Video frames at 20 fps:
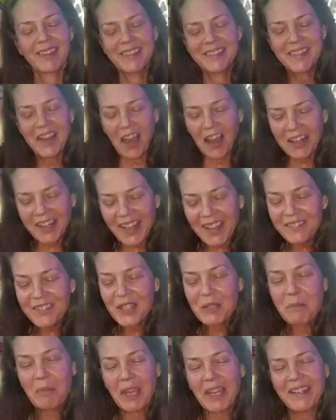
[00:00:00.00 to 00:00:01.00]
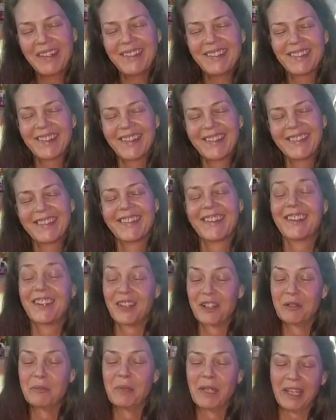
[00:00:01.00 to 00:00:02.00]
Not everybody does
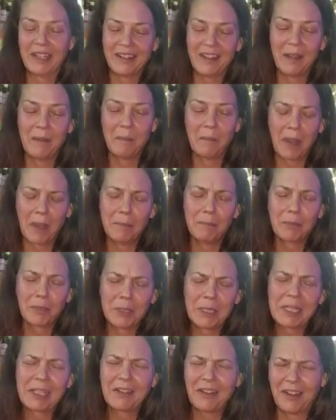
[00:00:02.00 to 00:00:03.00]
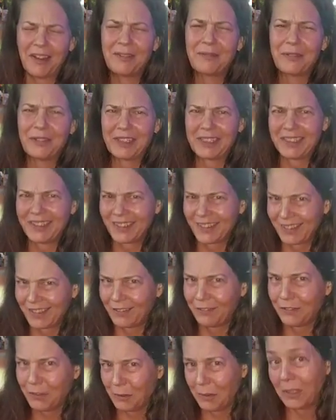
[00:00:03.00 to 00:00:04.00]
learn, but I'm pretty confident that
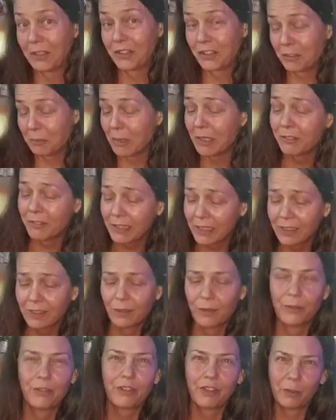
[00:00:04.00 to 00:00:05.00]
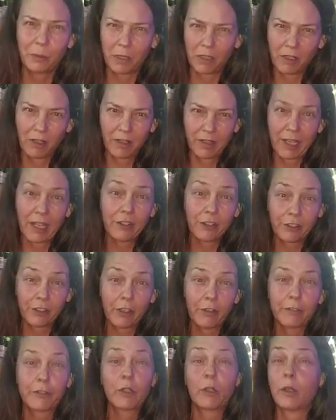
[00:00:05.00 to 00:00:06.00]
if you're watching my videos, you are on that
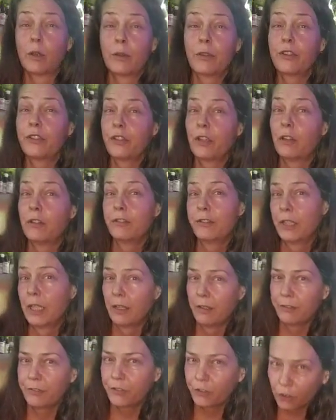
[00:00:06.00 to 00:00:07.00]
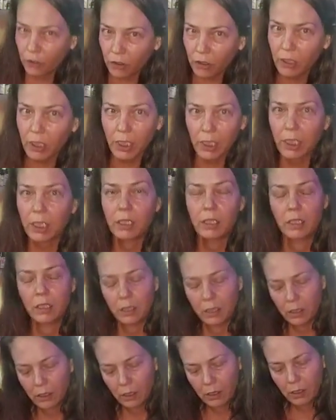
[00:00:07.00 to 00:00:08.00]
self-growth, self-love journey.
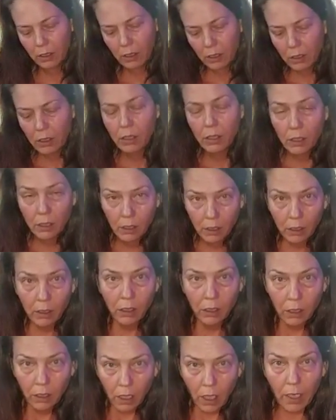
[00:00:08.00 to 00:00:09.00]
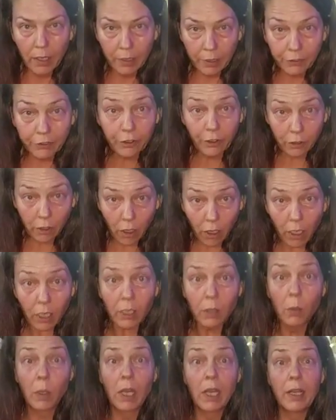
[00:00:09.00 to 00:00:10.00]
And it's a
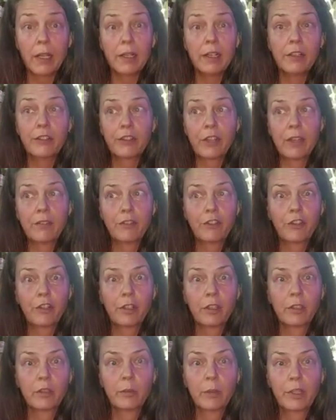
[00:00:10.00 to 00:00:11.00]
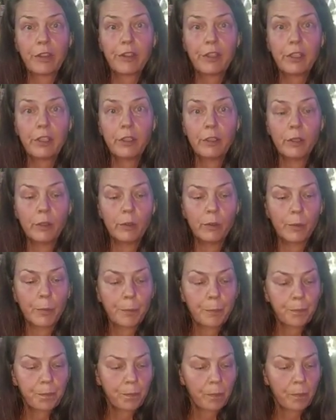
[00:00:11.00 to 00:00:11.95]
long one, as I've shared with you.